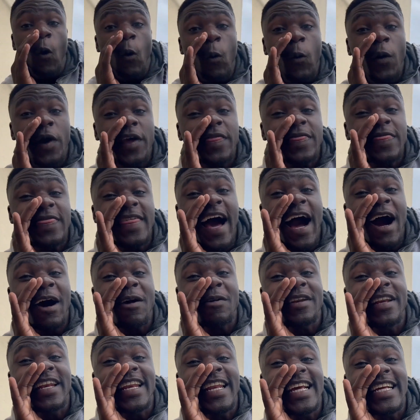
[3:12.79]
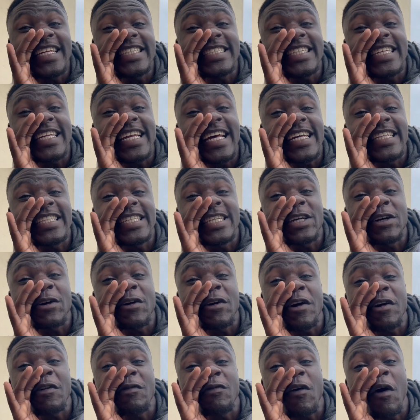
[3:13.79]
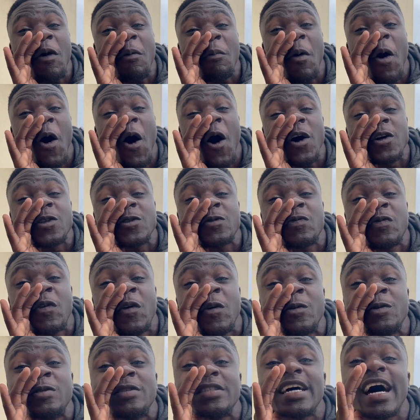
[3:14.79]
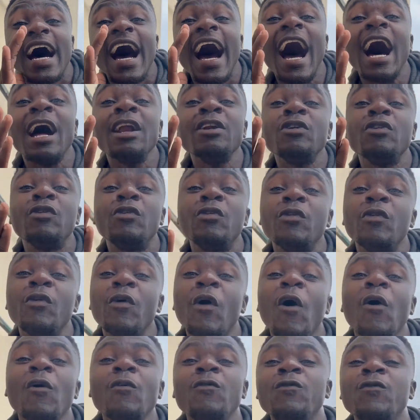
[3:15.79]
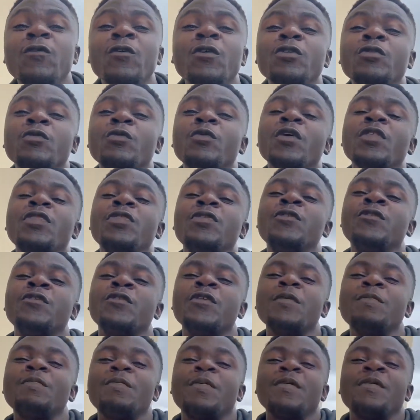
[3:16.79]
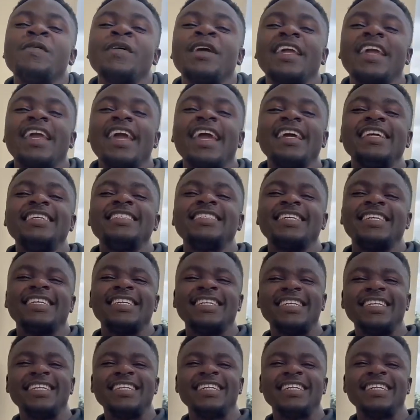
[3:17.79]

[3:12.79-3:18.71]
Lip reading: without needing a degree from Oxford and grow food with drip irrigation.